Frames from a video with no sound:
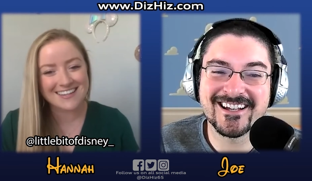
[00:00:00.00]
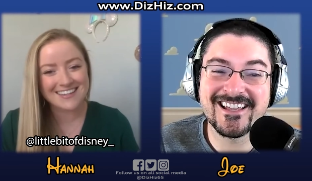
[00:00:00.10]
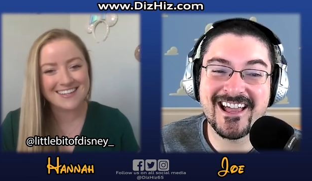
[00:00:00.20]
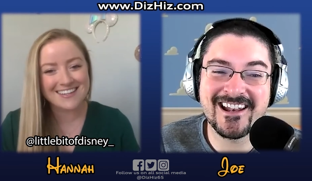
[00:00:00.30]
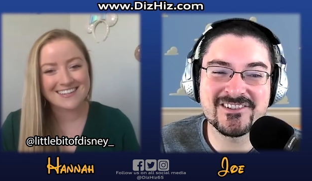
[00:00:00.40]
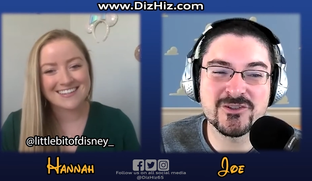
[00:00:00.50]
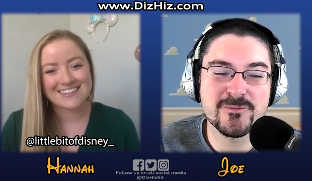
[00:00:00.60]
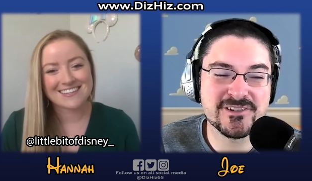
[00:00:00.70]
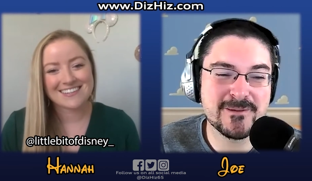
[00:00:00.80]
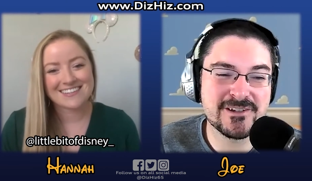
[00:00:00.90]
Speaker 1: Uh, yeah, it is
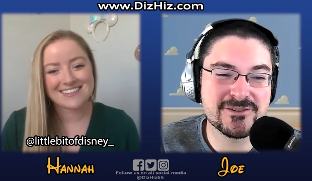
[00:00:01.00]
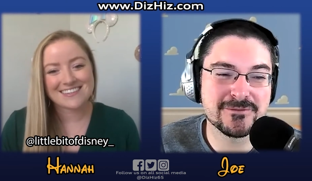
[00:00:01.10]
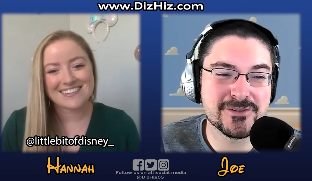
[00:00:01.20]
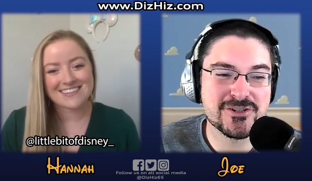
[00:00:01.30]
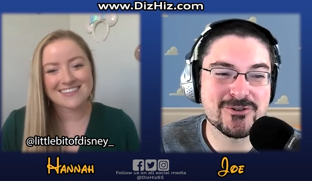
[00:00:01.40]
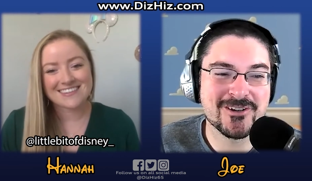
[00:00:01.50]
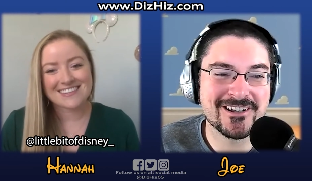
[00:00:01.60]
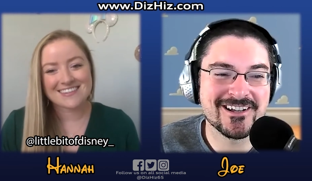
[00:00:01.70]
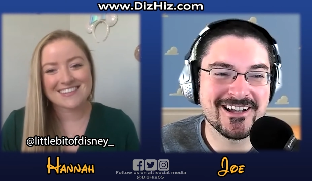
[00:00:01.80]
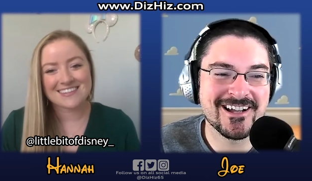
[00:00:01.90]
super special for
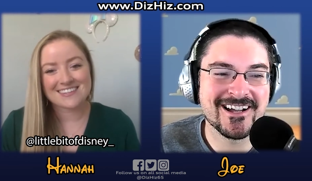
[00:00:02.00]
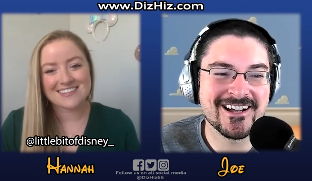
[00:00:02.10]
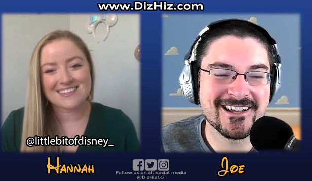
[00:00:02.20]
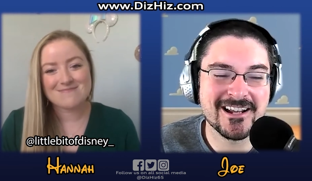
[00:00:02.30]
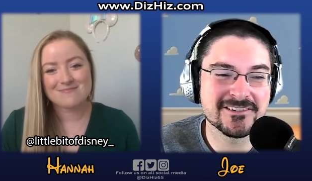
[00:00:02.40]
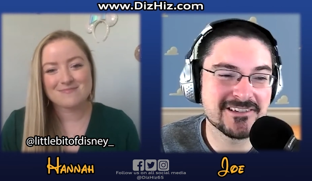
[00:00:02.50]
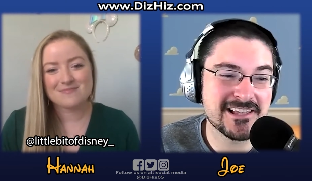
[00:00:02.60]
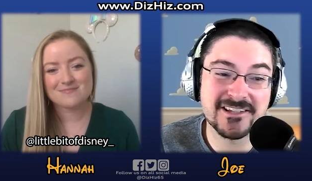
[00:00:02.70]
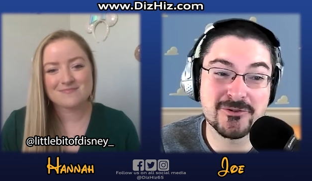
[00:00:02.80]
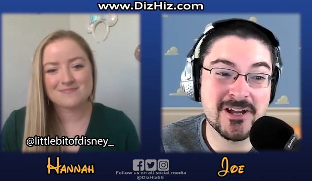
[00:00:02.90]
sure, uh, and I,
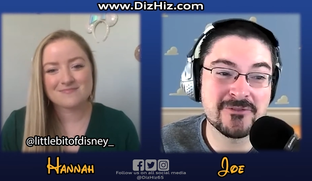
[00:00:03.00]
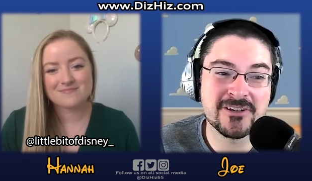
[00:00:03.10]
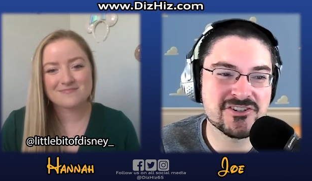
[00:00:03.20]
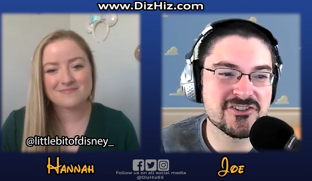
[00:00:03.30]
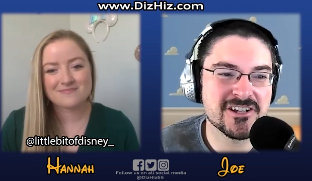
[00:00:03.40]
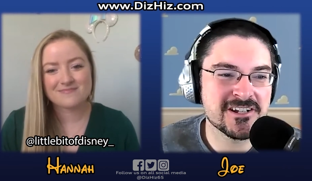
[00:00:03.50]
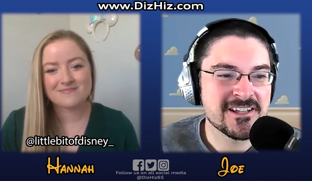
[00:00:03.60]
that's a great restaurant.